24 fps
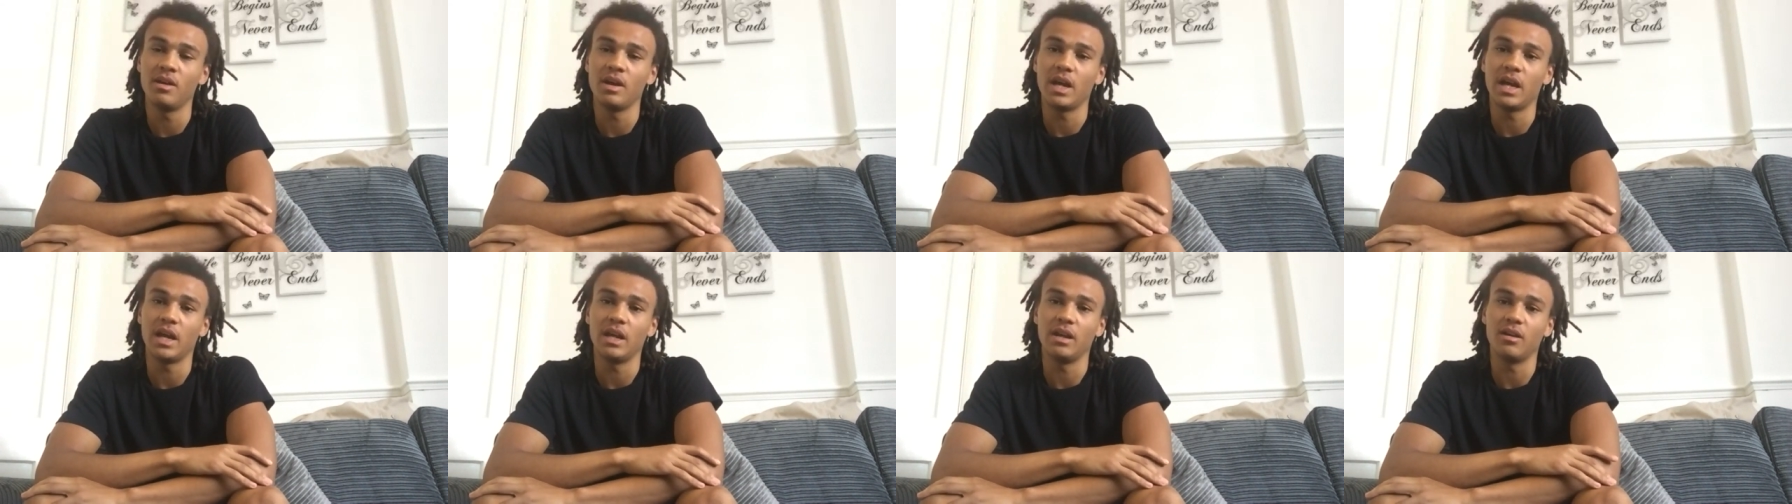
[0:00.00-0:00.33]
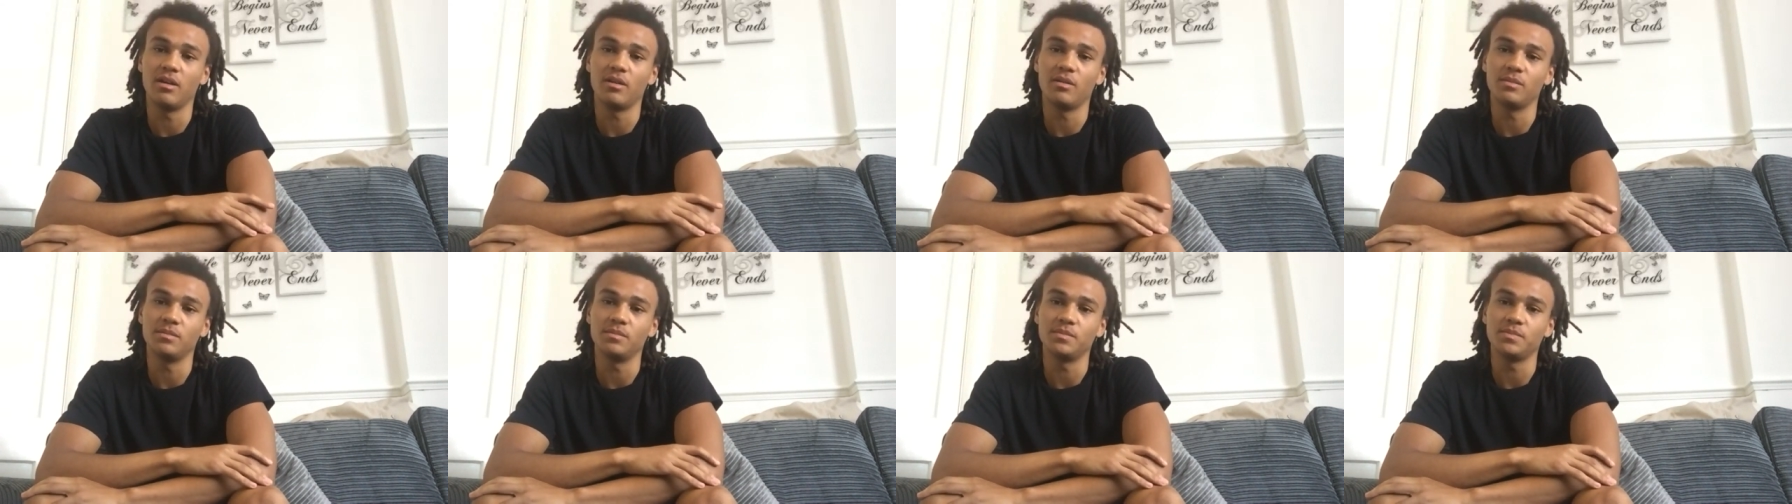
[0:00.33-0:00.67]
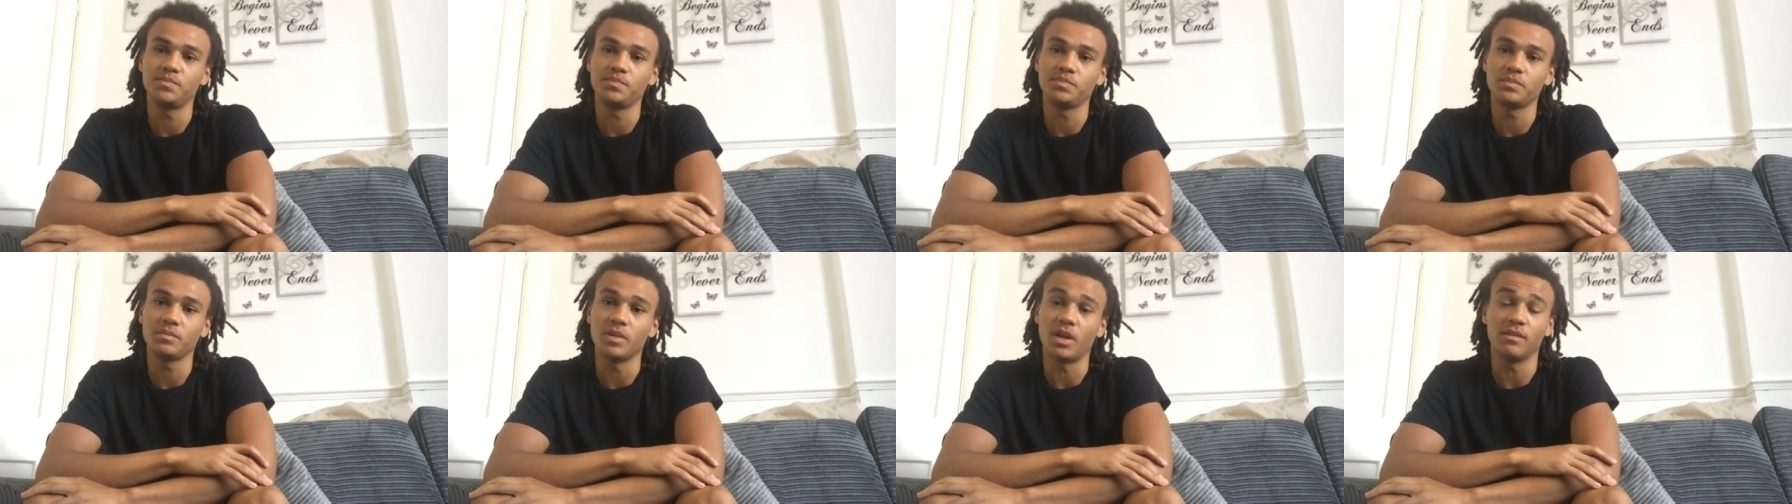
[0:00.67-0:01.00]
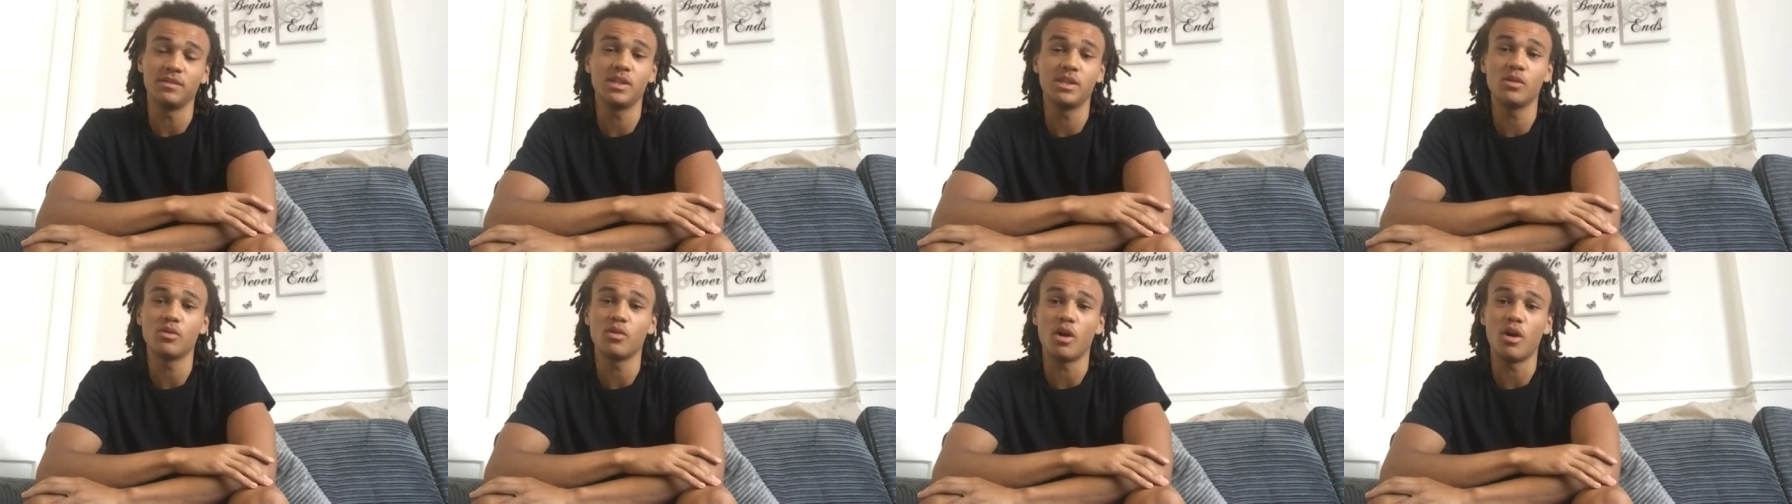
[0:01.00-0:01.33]
and I've
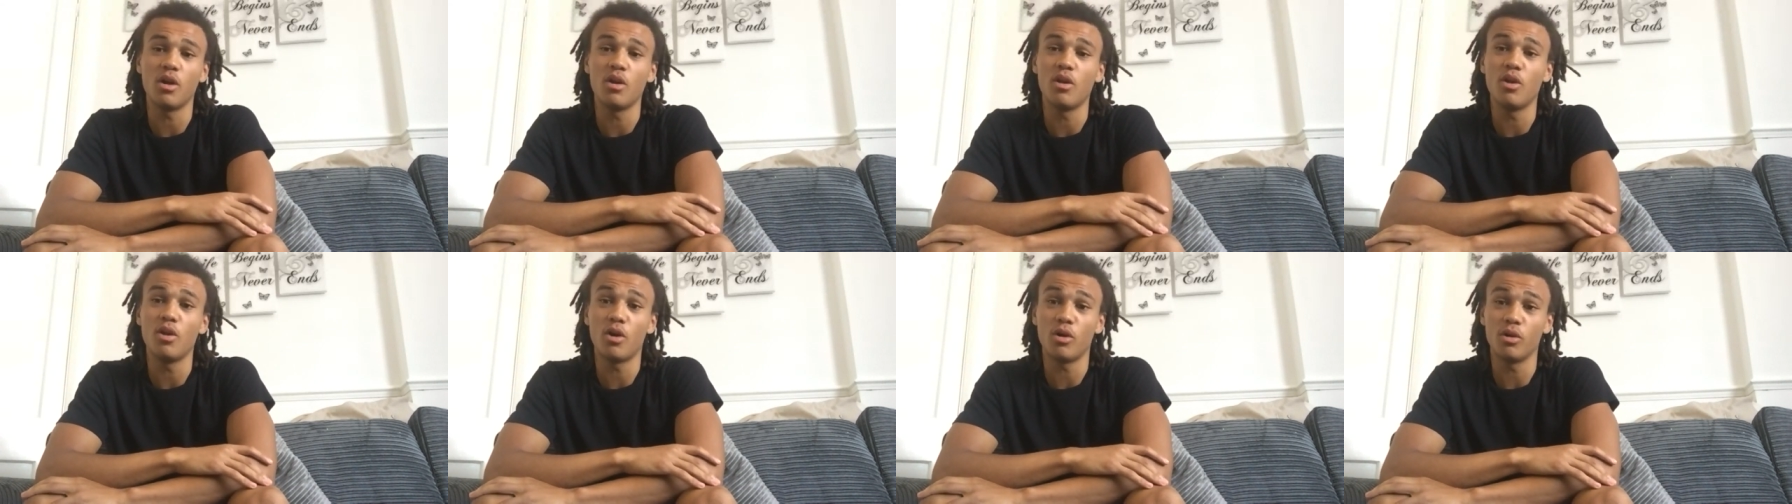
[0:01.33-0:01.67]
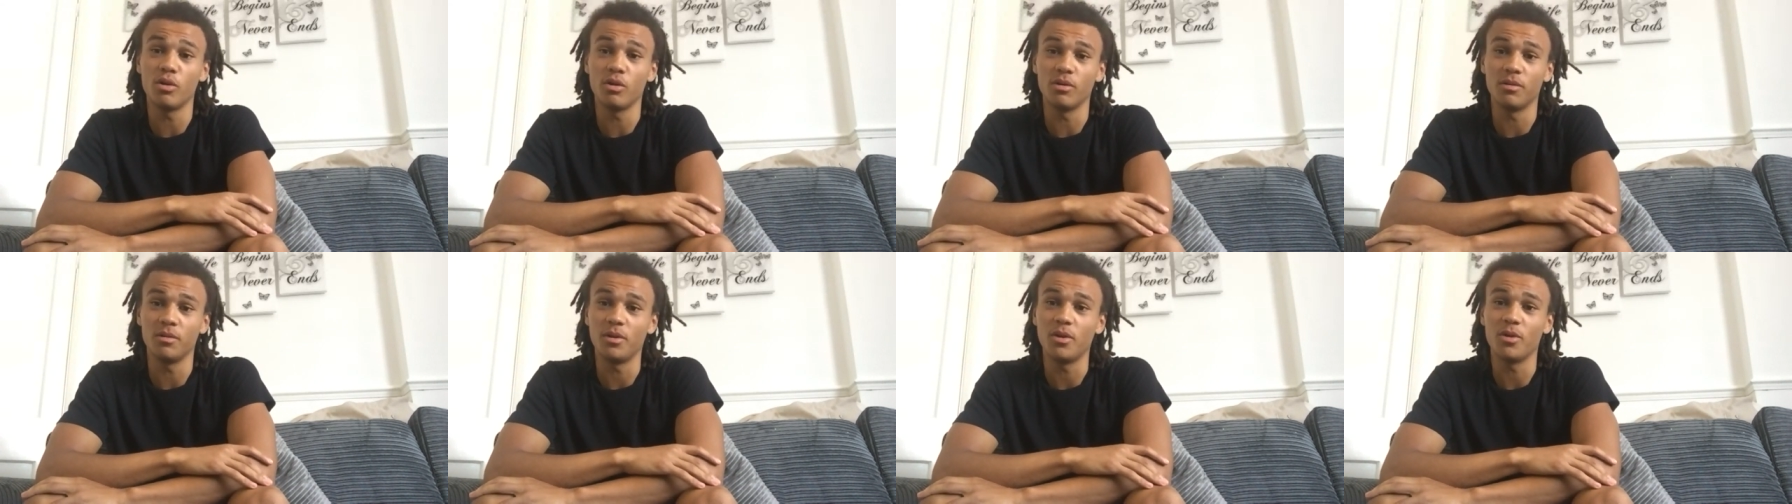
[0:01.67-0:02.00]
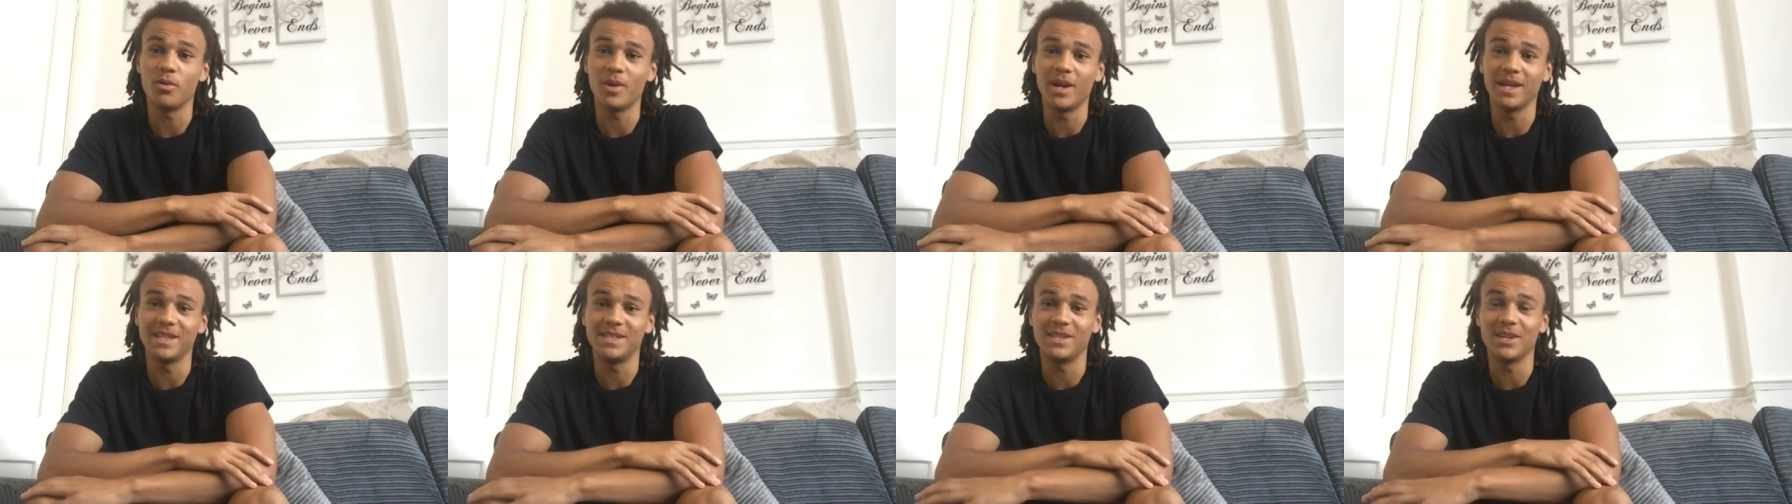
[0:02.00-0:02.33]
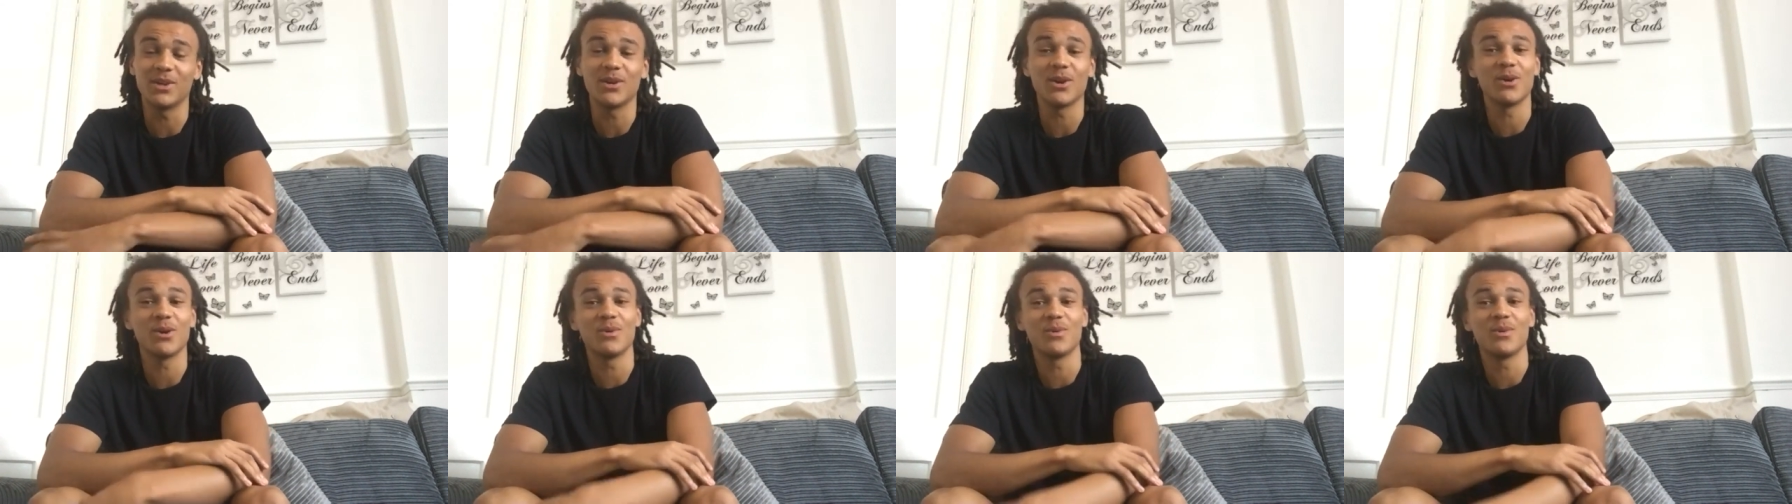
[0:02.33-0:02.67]
still got a long way to go.